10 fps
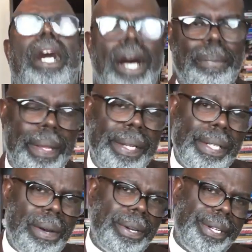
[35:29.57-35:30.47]
humping
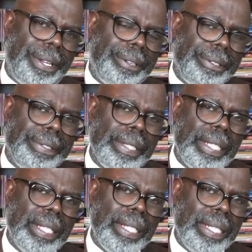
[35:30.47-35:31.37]
going on.
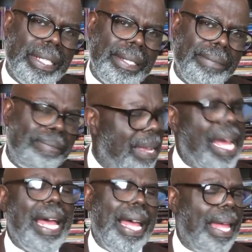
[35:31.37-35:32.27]

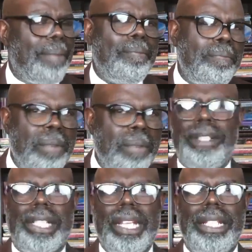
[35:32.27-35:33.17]
My
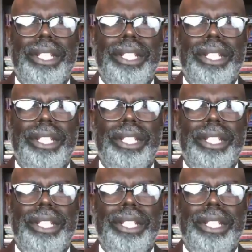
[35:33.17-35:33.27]
mercy is